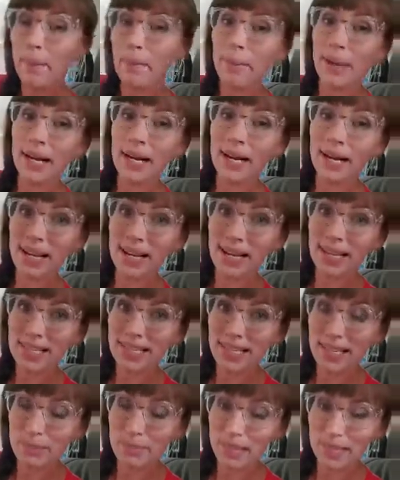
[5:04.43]
Para la
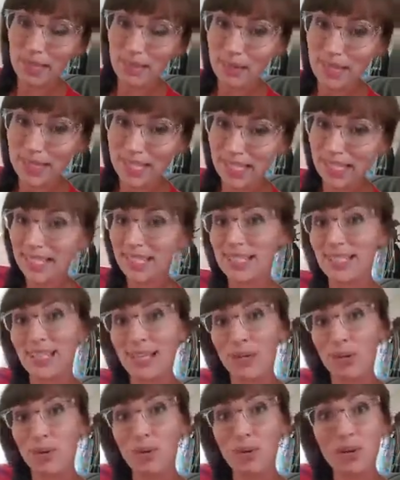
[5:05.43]
clase de matemáticas
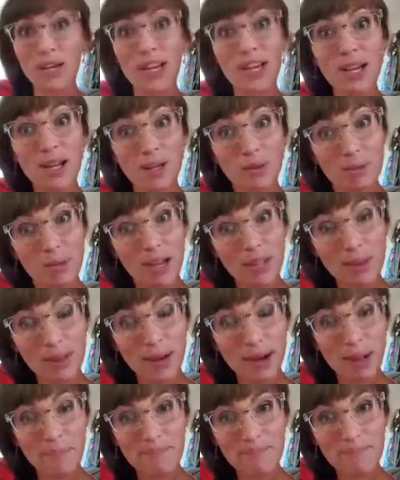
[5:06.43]
tengo una
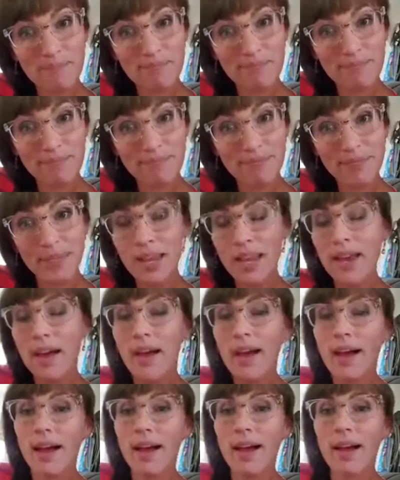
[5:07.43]
calculadora.
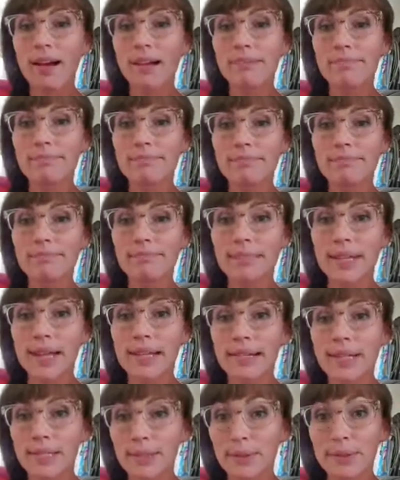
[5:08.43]
And
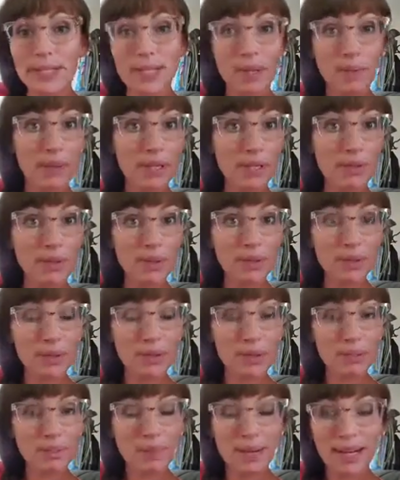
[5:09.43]
then you can tell what you don't
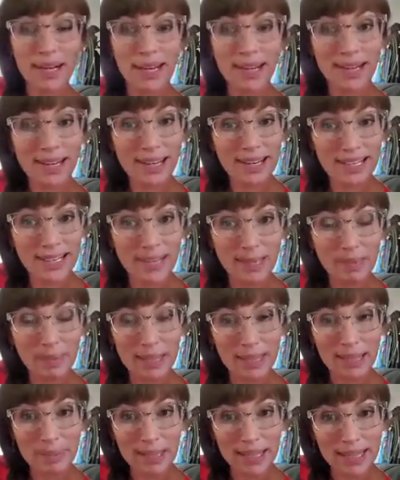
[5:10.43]
use. Para la clase de
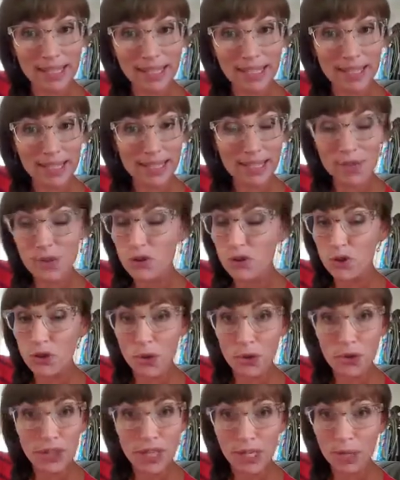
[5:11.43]
matemáticas
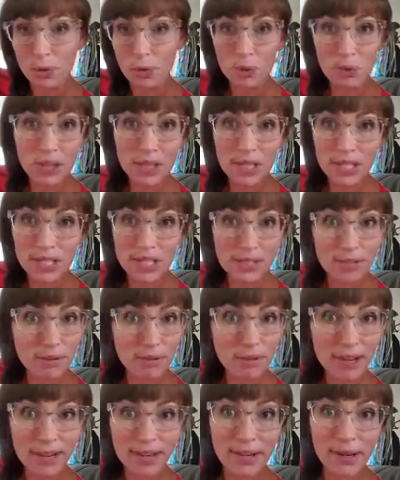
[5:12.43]
no tengo un
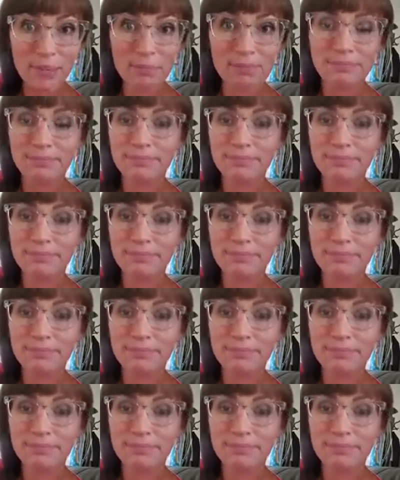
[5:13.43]
diccionario.